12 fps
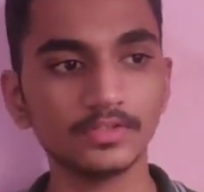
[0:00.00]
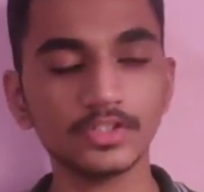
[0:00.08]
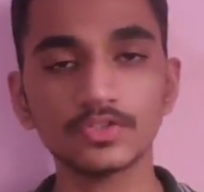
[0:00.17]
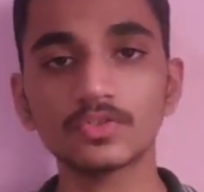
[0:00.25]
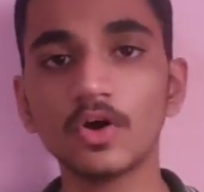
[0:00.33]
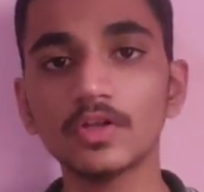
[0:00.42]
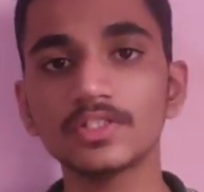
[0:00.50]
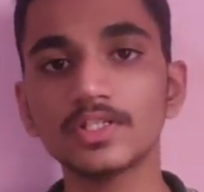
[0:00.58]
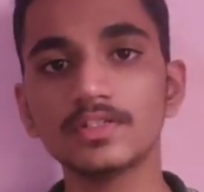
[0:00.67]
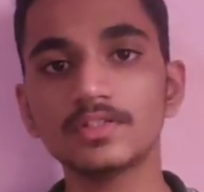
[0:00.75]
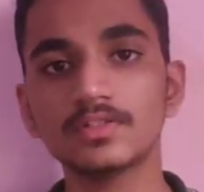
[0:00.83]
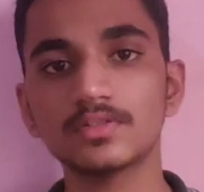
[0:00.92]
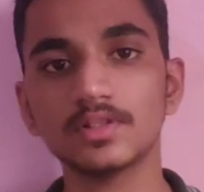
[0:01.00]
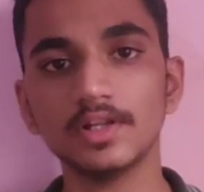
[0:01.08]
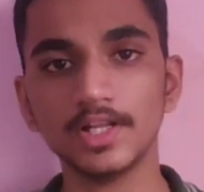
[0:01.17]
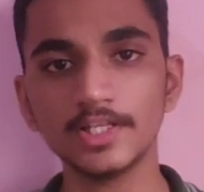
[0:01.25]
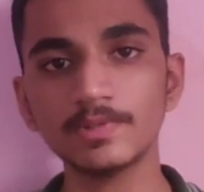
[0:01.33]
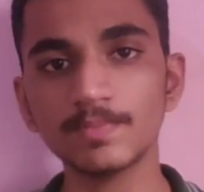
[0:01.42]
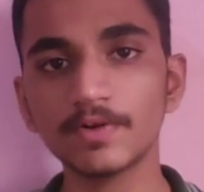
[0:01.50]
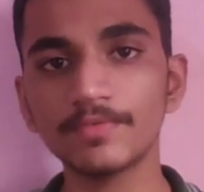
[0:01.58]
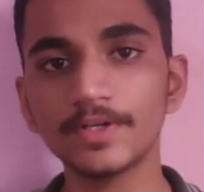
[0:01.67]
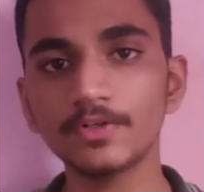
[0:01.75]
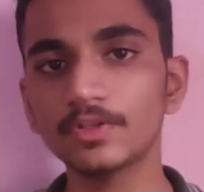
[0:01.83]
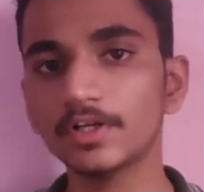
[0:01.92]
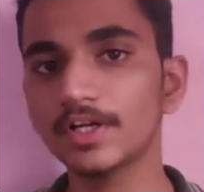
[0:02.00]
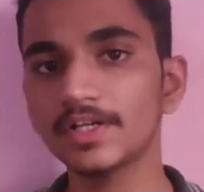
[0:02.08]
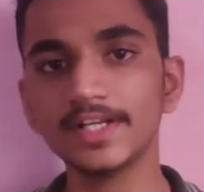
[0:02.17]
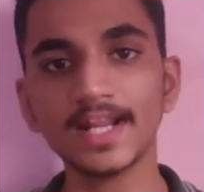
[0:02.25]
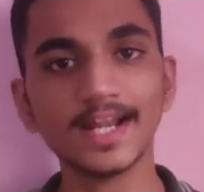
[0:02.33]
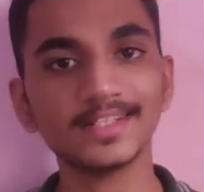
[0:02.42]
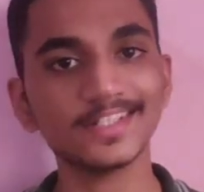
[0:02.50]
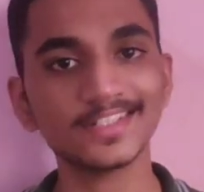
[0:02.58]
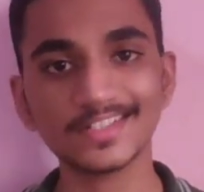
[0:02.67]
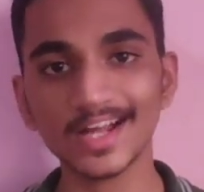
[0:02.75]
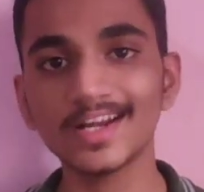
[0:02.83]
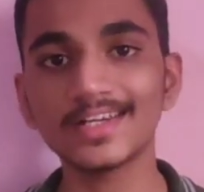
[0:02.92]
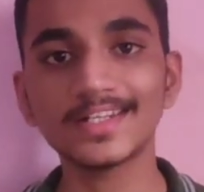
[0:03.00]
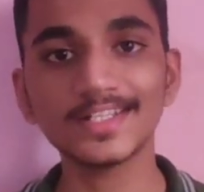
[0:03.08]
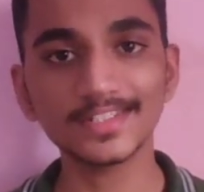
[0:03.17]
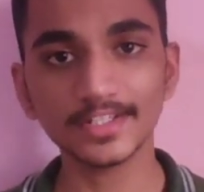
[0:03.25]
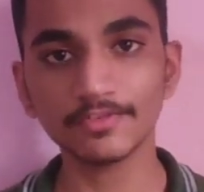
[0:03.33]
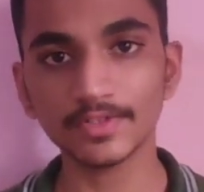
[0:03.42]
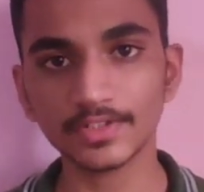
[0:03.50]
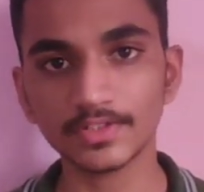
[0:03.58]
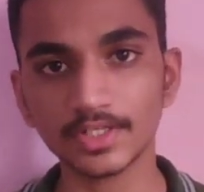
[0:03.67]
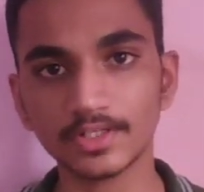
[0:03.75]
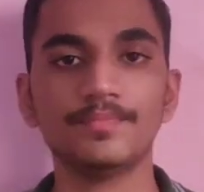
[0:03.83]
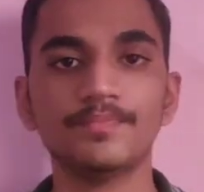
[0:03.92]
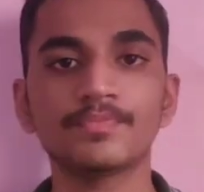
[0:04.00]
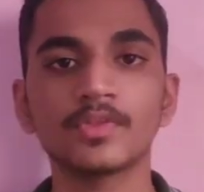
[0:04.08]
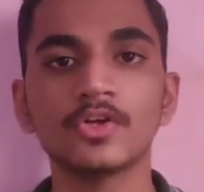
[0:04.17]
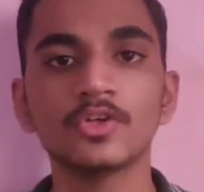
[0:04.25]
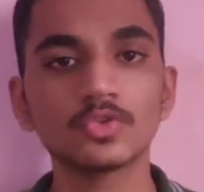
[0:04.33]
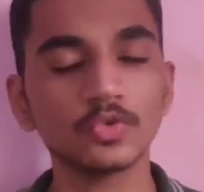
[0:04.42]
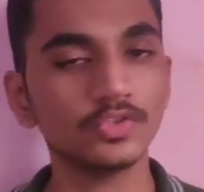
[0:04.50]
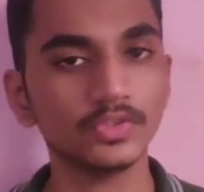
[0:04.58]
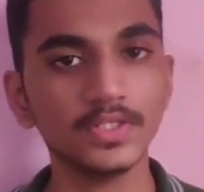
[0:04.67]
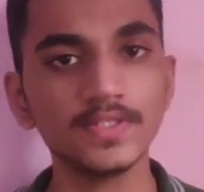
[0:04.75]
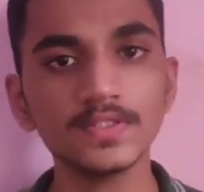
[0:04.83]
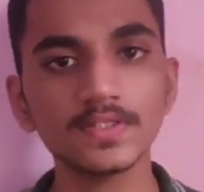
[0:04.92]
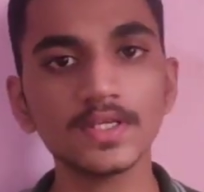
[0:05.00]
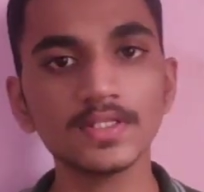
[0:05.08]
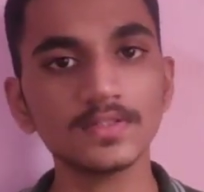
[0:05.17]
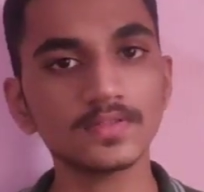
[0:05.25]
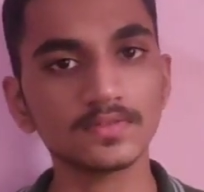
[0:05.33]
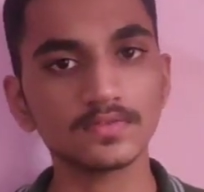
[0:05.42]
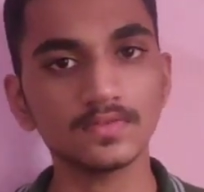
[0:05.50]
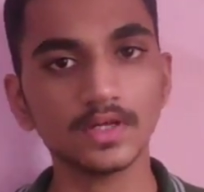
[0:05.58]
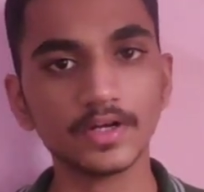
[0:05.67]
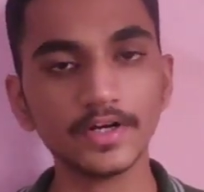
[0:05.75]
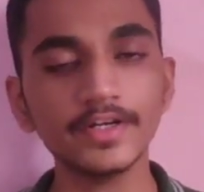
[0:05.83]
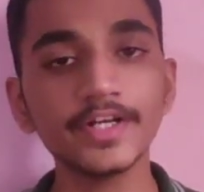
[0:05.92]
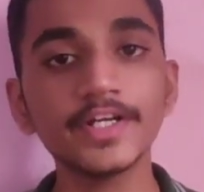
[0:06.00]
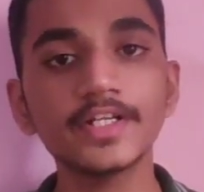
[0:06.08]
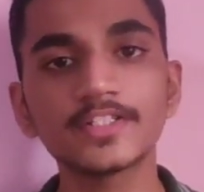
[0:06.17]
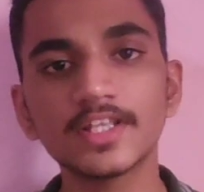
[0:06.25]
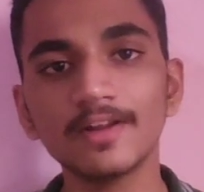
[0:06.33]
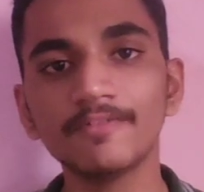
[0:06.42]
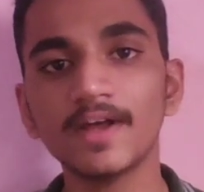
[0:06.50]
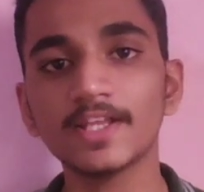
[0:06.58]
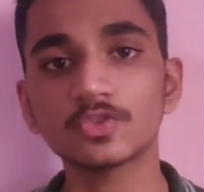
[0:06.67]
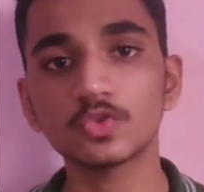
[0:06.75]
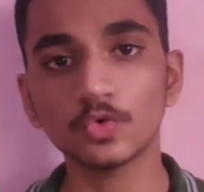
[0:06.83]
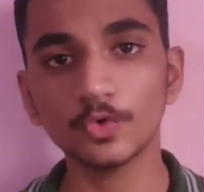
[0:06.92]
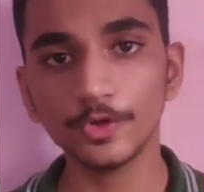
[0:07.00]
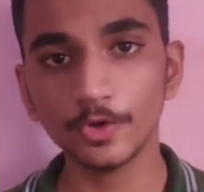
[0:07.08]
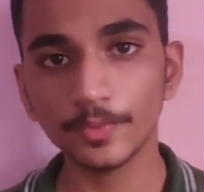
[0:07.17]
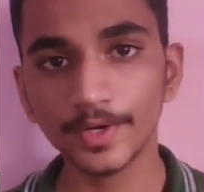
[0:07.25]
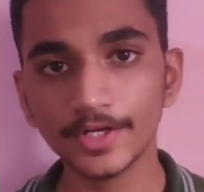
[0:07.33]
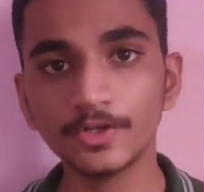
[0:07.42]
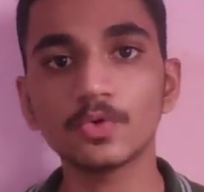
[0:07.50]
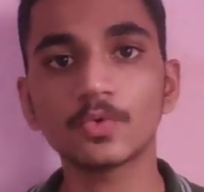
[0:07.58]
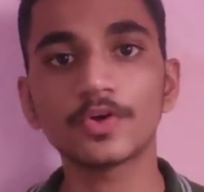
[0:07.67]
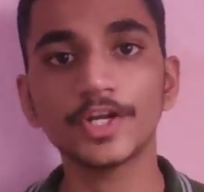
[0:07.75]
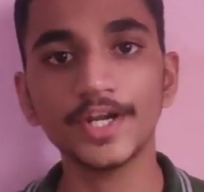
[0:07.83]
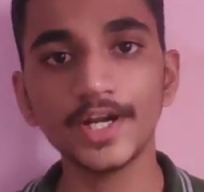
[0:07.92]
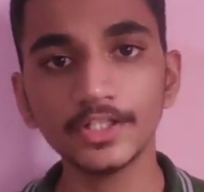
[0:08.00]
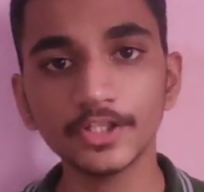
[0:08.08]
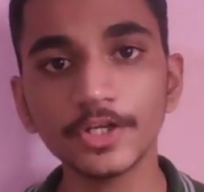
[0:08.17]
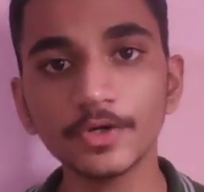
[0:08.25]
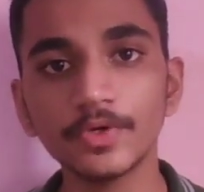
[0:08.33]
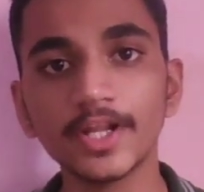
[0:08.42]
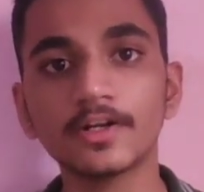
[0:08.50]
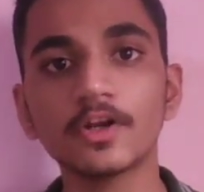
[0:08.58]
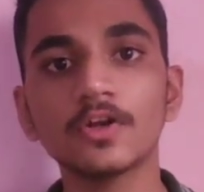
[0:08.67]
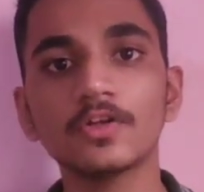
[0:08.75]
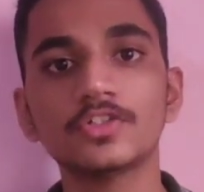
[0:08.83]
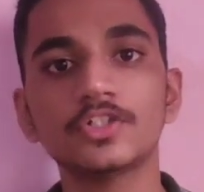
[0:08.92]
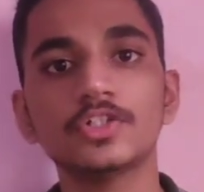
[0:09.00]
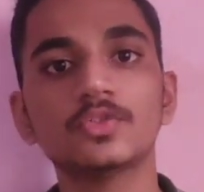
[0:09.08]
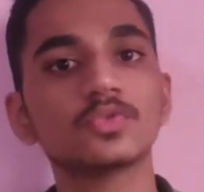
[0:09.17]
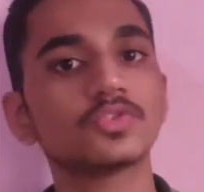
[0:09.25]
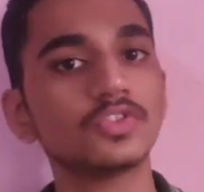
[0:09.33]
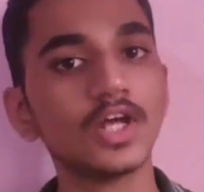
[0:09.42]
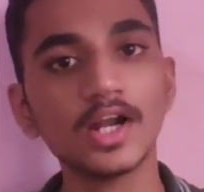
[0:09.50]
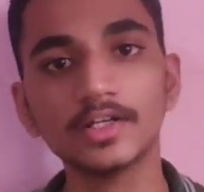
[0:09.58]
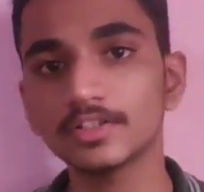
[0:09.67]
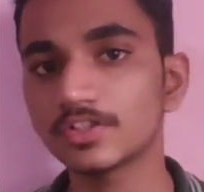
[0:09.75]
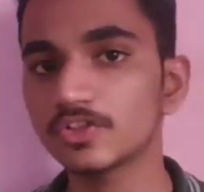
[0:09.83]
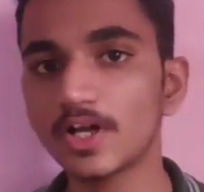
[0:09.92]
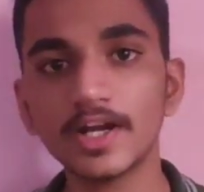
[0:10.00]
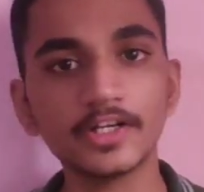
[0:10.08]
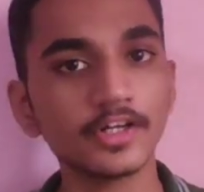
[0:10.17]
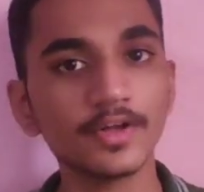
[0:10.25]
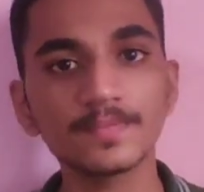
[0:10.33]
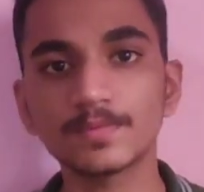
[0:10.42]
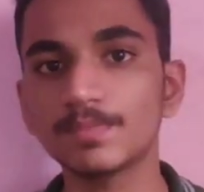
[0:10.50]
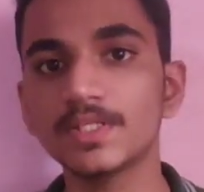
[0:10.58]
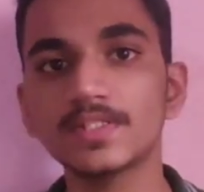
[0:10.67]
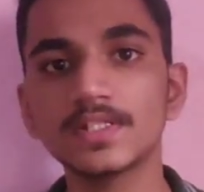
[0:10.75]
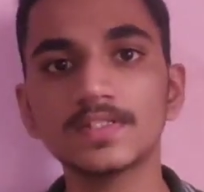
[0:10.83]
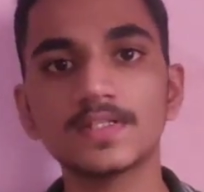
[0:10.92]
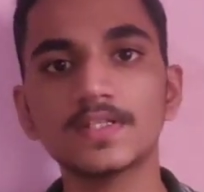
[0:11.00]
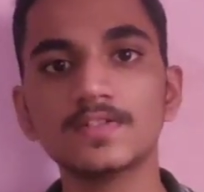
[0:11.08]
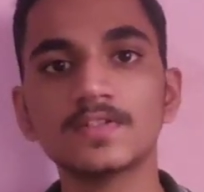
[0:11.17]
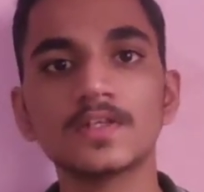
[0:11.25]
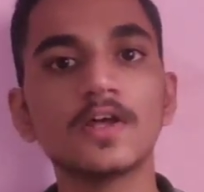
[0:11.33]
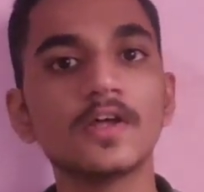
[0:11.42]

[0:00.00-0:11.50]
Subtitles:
this causes less profit to the country and they start disinvesting. So in this case, the country itself has to innovate to create the new technology, to start the startups, businesses